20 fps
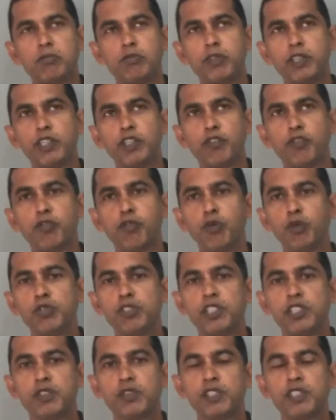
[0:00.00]
when you're
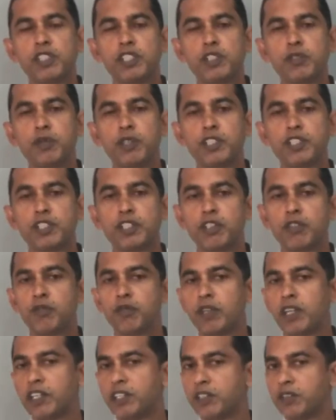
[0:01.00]
forced into a situation
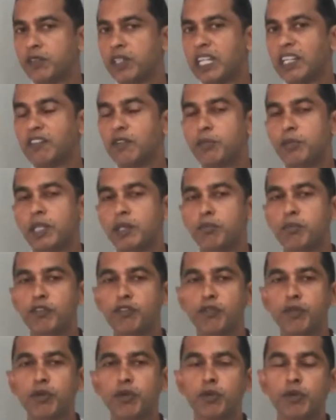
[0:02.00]
where you've never been
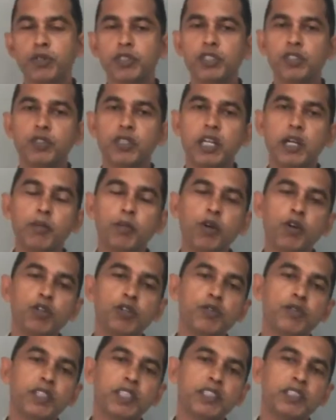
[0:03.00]
before, you come
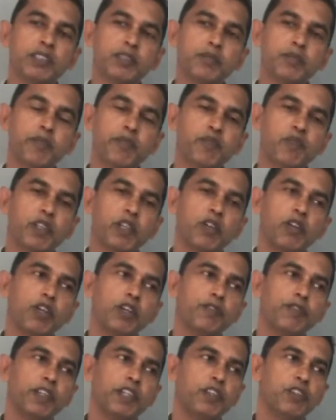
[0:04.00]
out with a
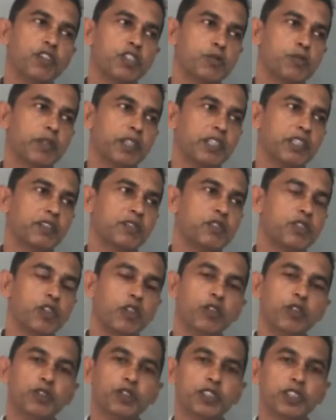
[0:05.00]
lot of introspective
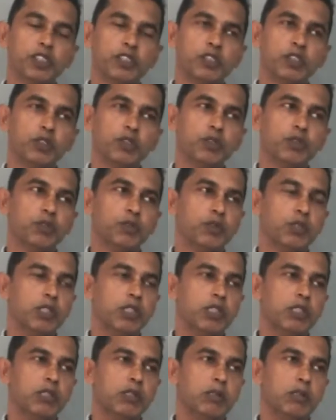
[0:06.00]
solutions. So
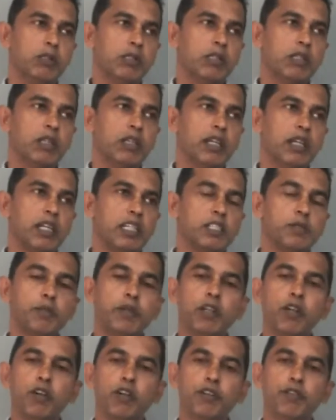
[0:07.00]
I
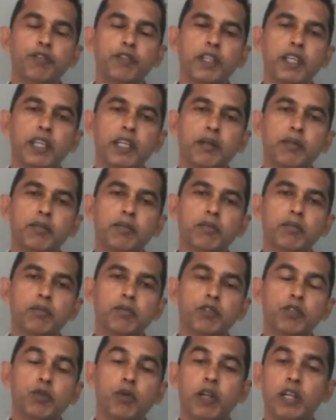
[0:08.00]
spend a lot of time,
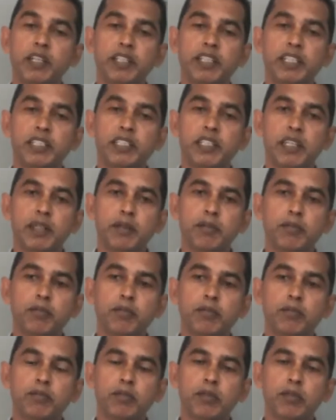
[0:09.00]
quality time